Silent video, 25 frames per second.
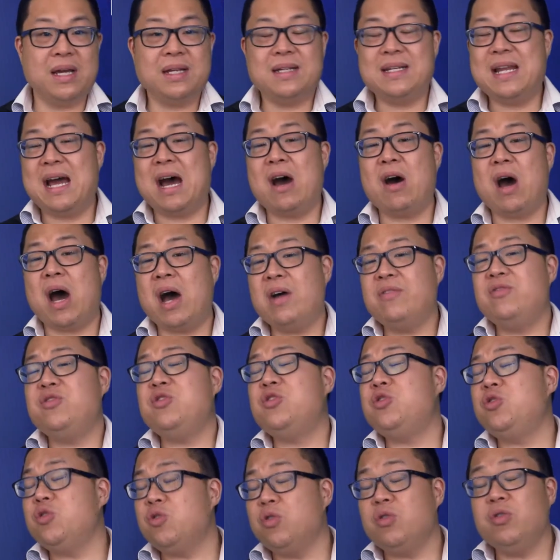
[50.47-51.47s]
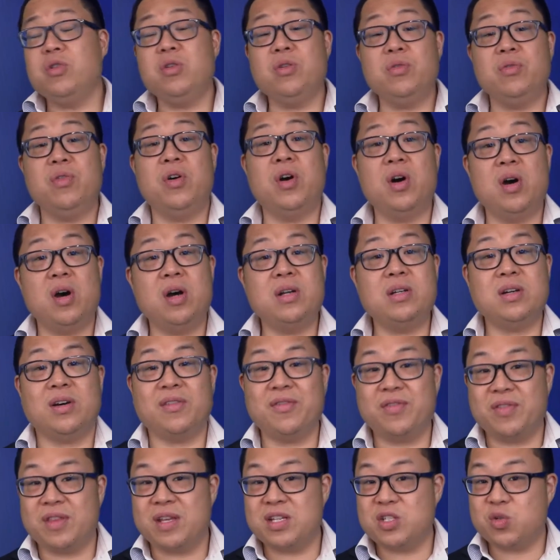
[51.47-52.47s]
Now, I'm sure you've heard
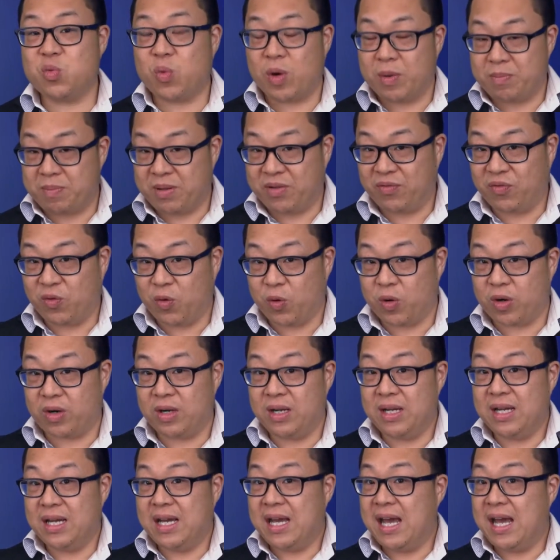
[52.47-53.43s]
of this one before,